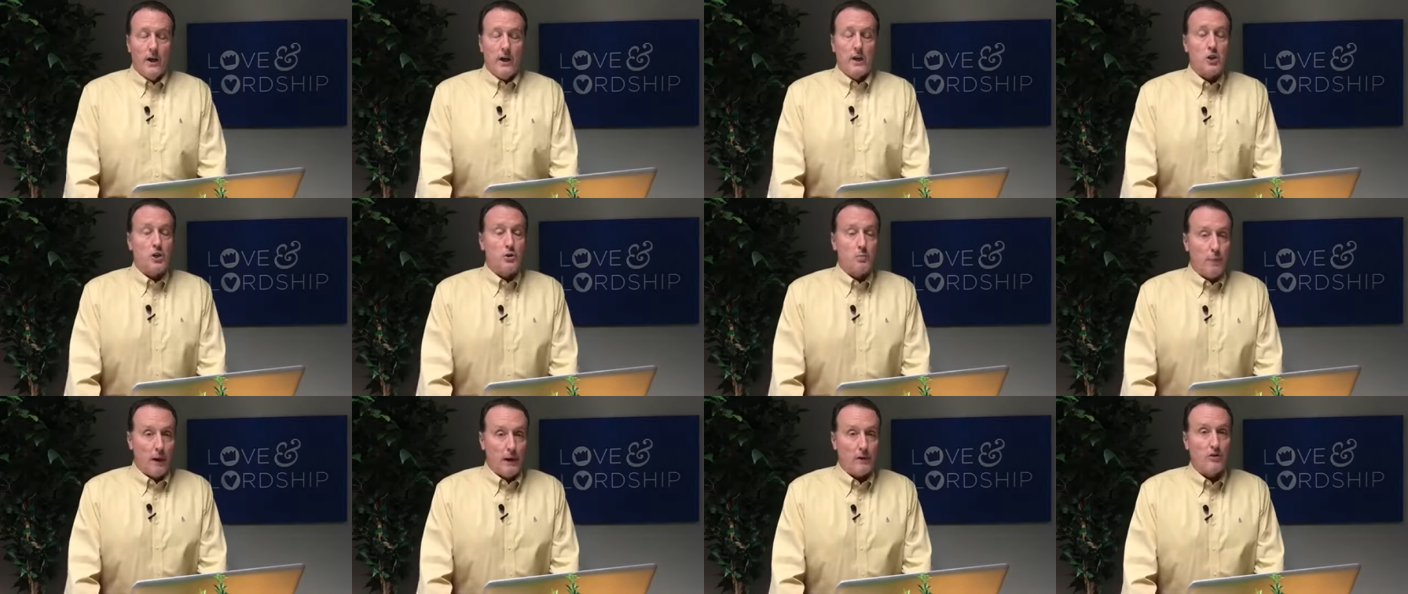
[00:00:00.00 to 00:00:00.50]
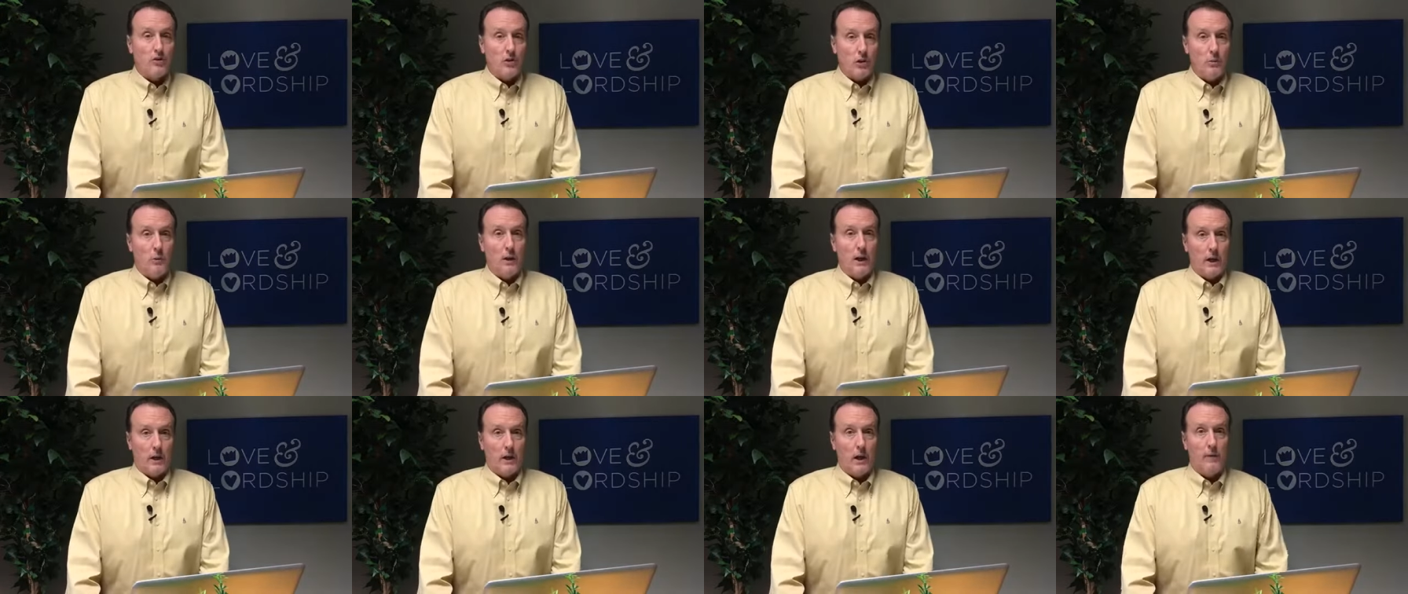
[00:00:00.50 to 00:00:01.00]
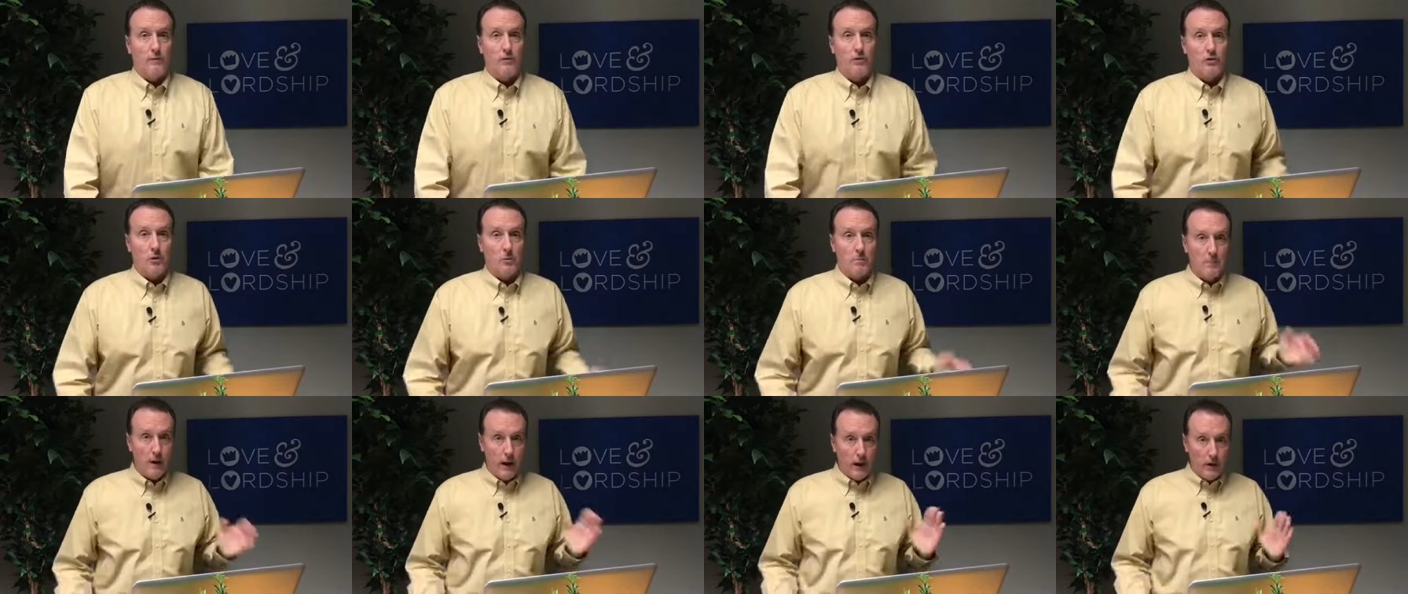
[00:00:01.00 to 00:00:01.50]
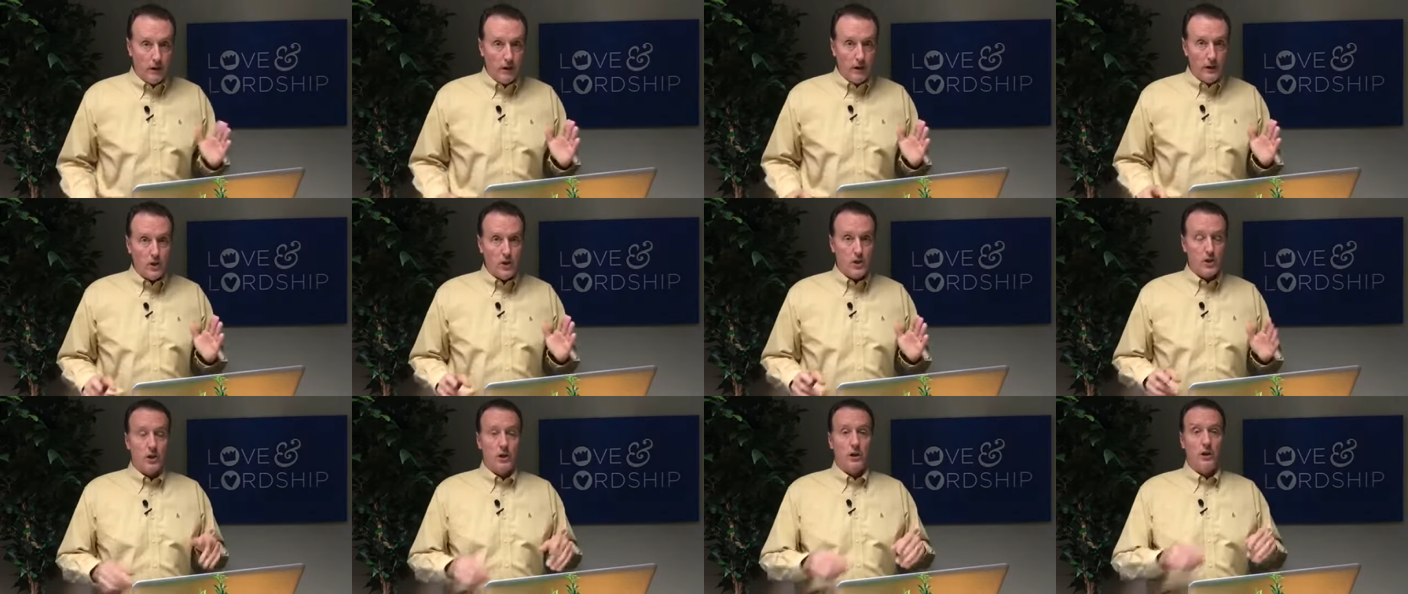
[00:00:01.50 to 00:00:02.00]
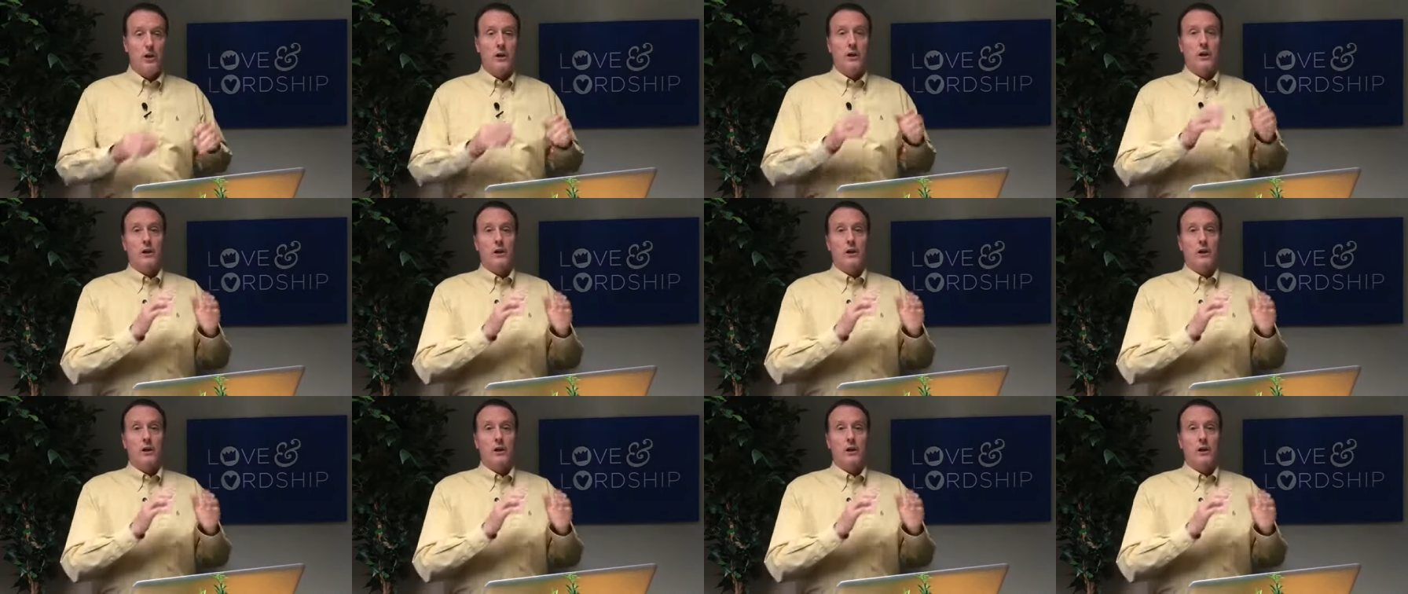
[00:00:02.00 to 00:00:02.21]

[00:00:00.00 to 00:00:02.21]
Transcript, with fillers: Especially when it comes to marriage,